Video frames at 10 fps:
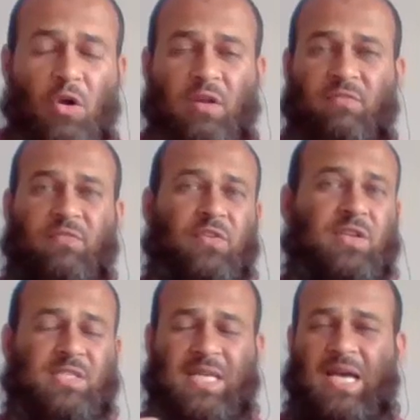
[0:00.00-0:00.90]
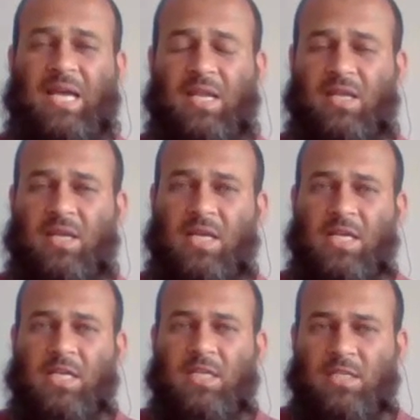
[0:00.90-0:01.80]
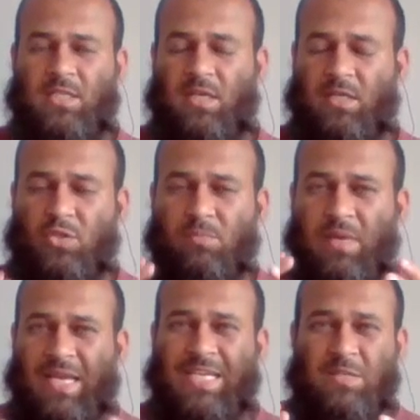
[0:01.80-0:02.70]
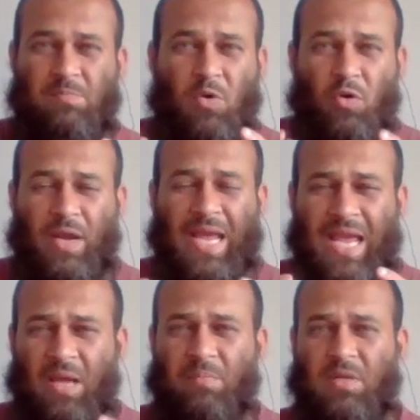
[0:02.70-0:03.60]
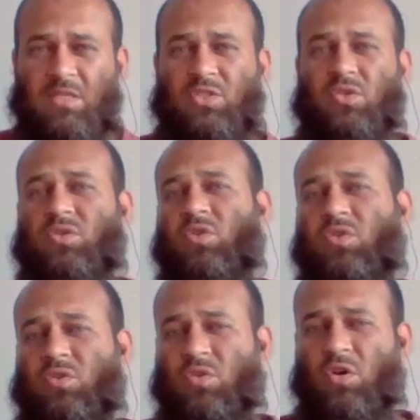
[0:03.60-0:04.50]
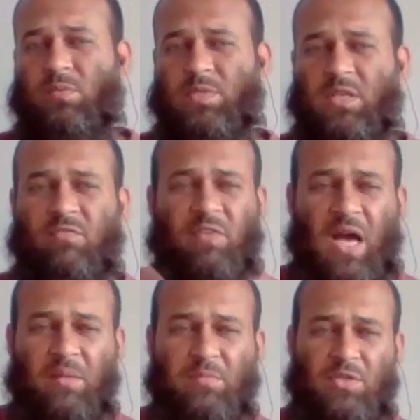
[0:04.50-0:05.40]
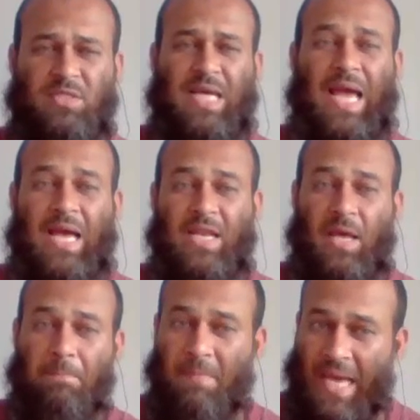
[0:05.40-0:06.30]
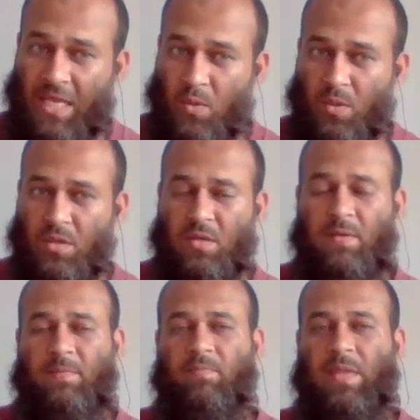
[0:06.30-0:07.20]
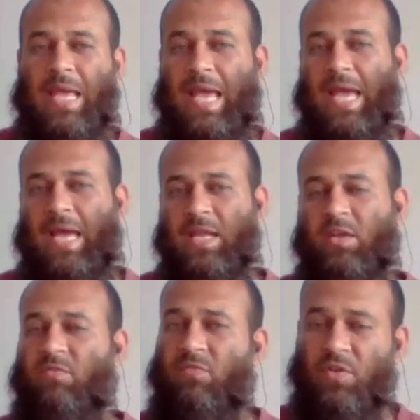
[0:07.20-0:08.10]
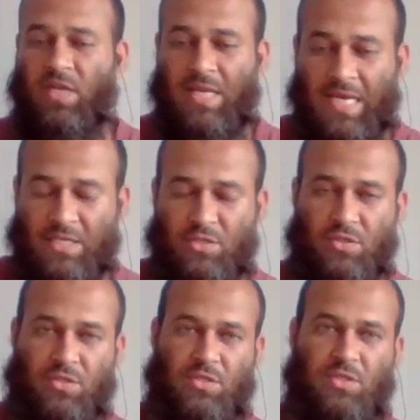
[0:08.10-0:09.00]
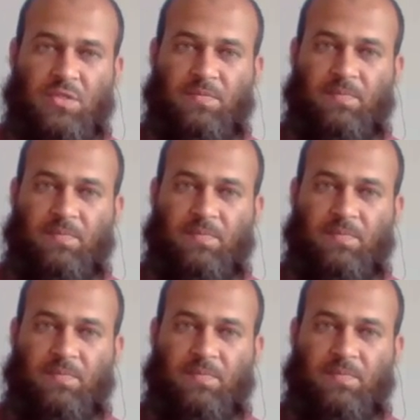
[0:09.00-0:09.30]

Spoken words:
fertile. To make it more able to grow crops, farmers add manure and fertilizers.